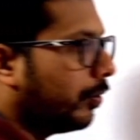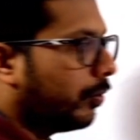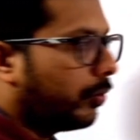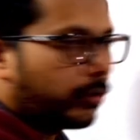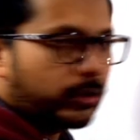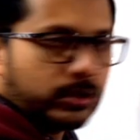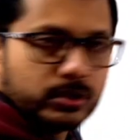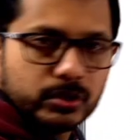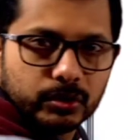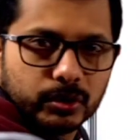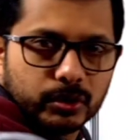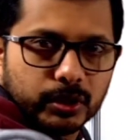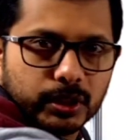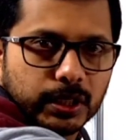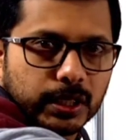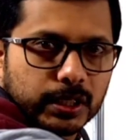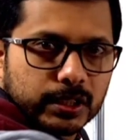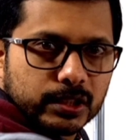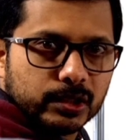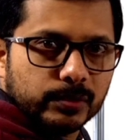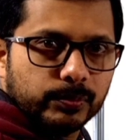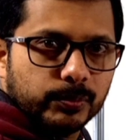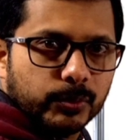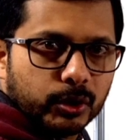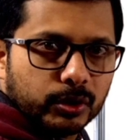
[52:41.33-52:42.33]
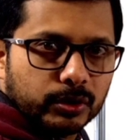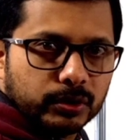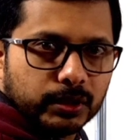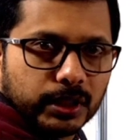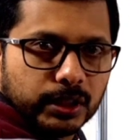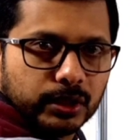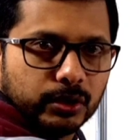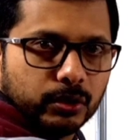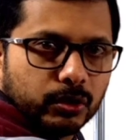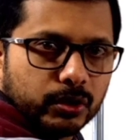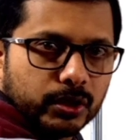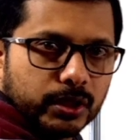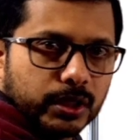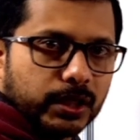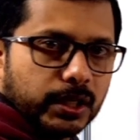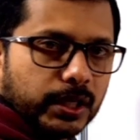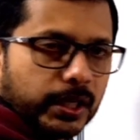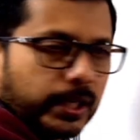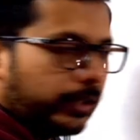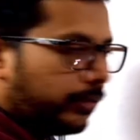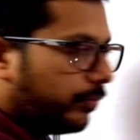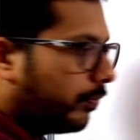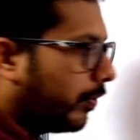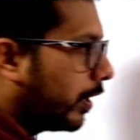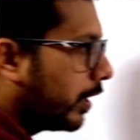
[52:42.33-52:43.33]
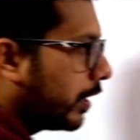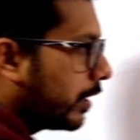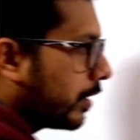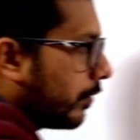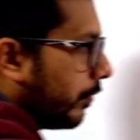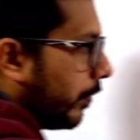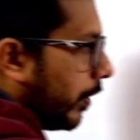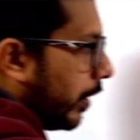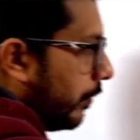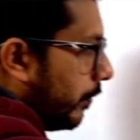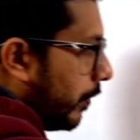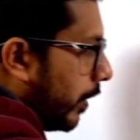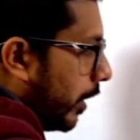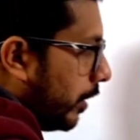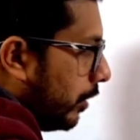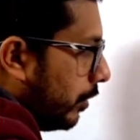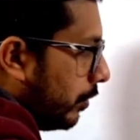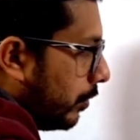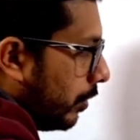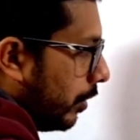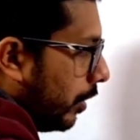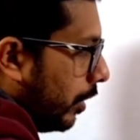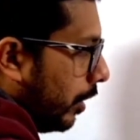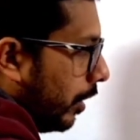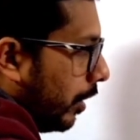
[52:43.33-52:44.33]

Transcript: Horizontal asymptote, the dotted line, what is the y value?